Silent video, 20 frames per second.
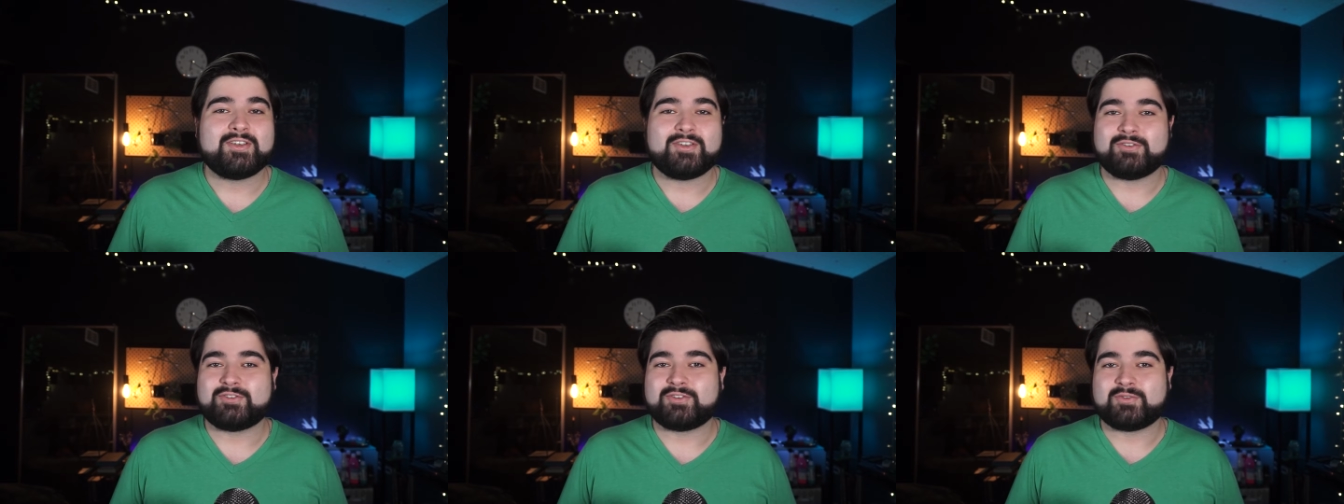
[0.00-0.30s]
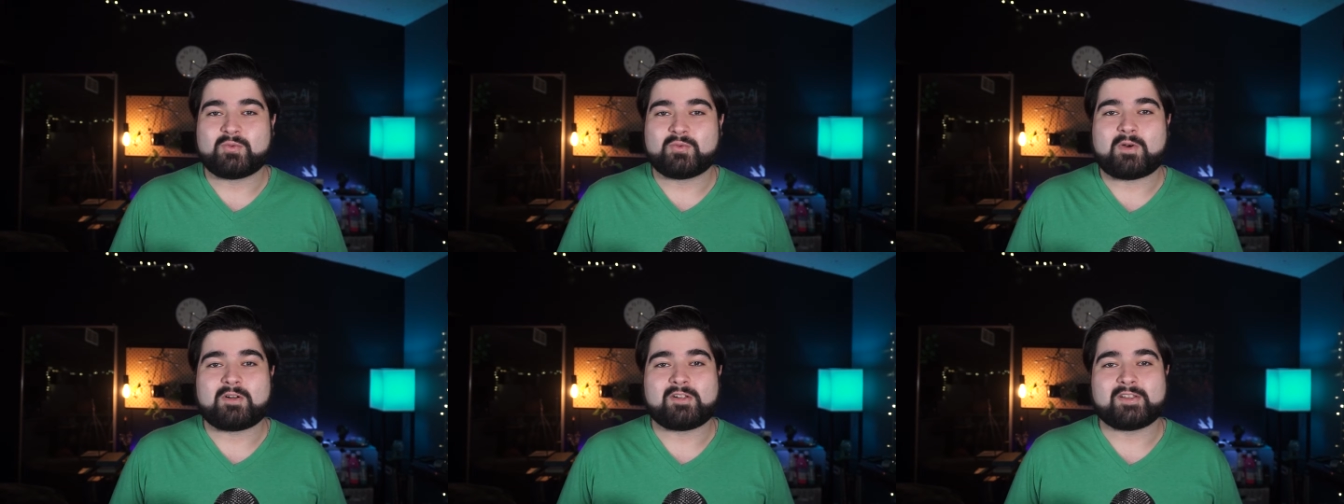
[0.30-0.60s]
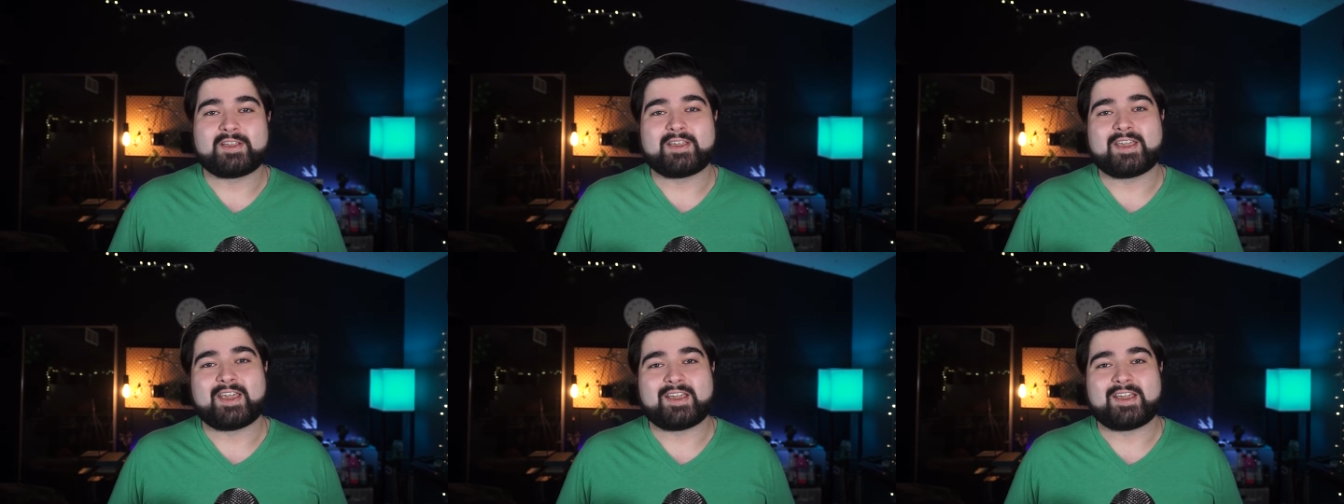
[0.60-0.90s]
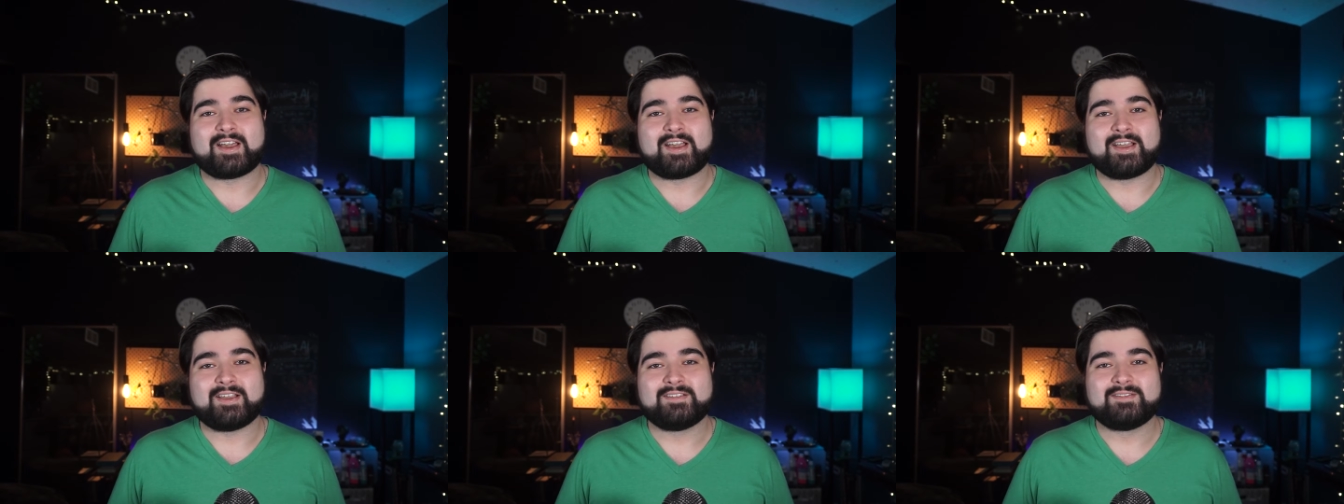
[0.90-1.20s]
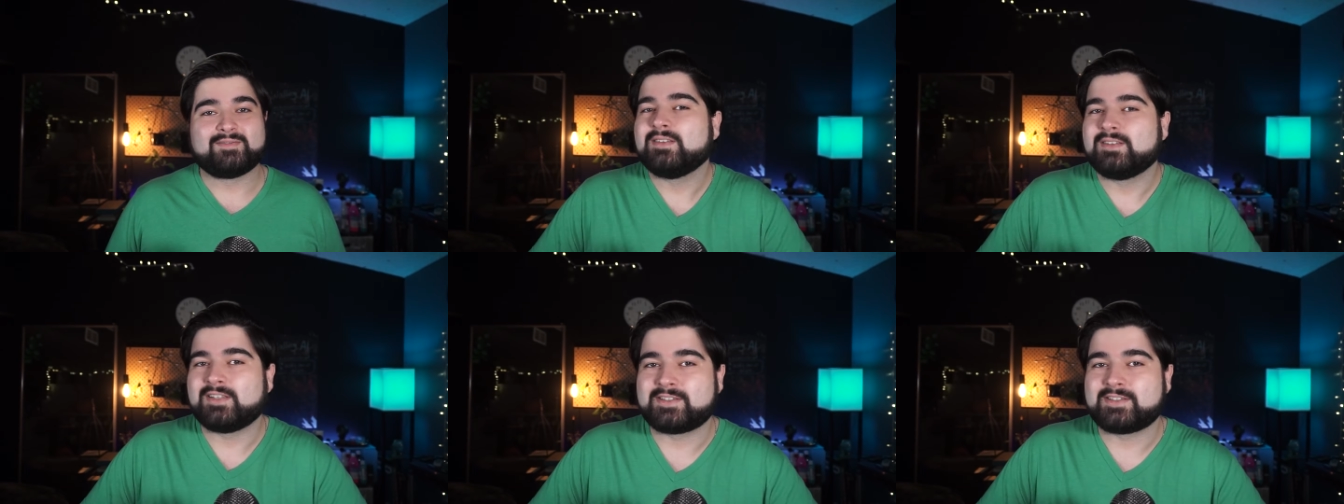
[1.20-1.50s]
using Walling AI.
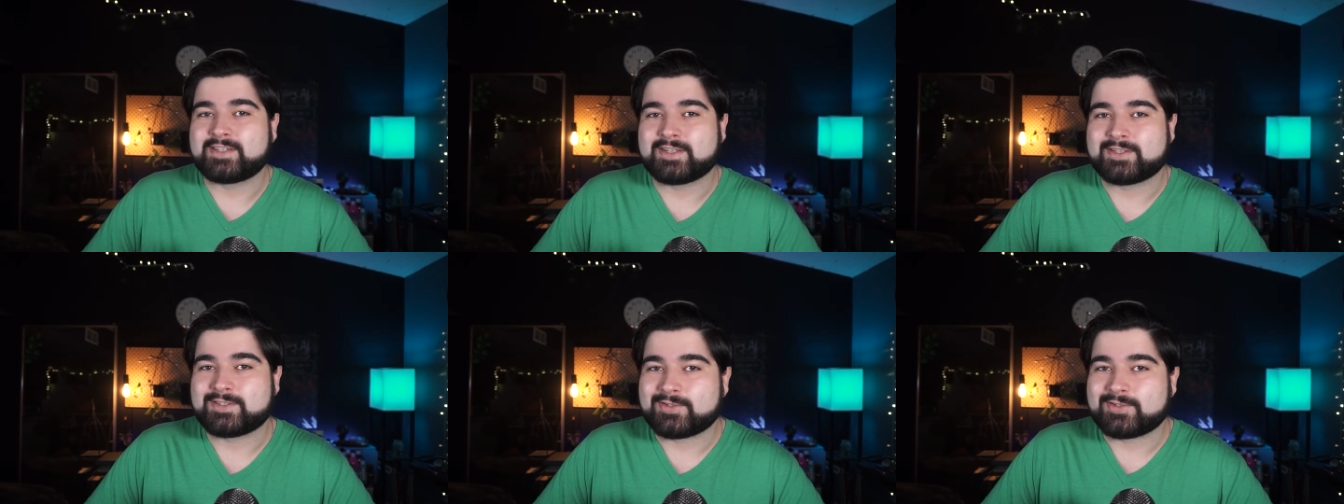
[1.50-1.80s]
Let's get